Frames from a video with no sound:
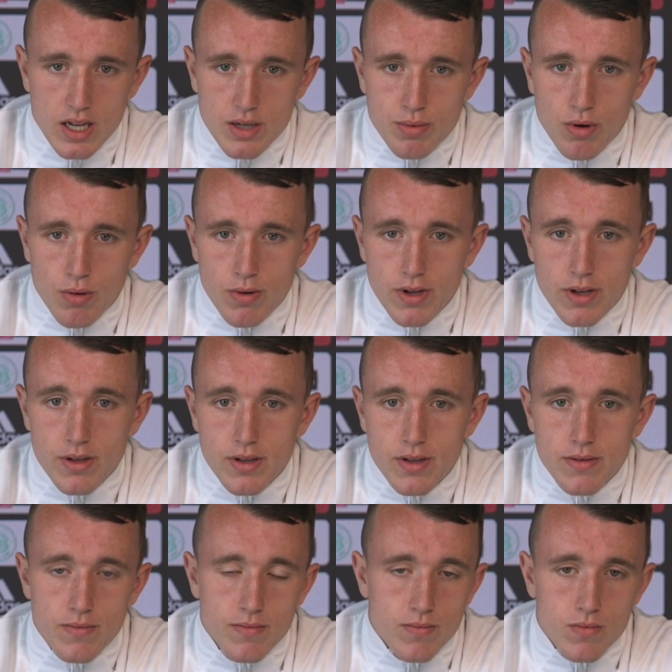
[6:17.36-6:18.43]
probably
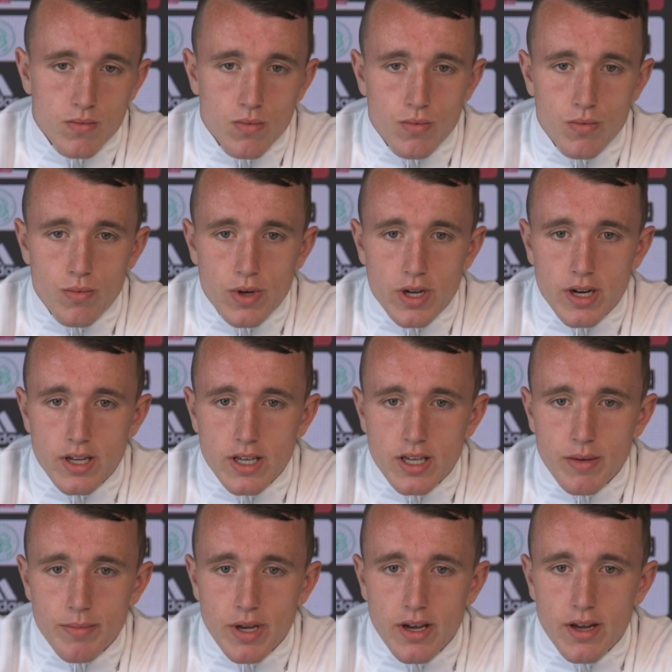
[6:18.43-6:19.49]
where I need to
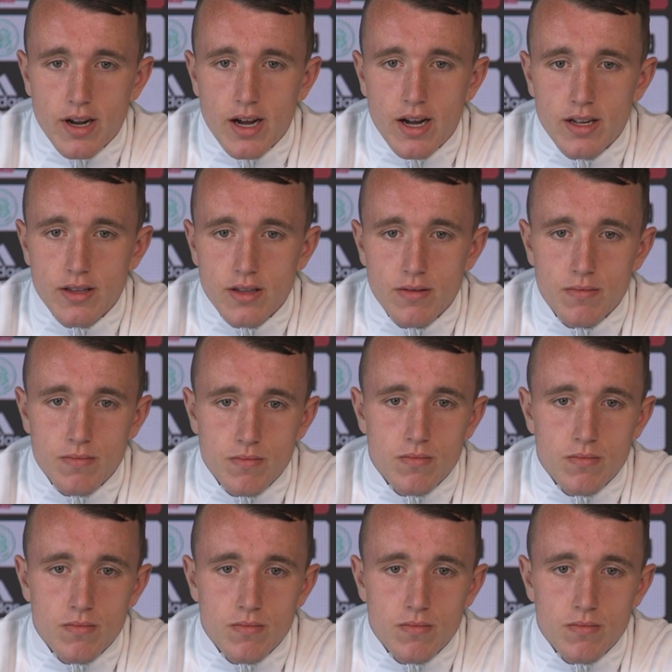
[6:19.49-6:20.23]
get better at, and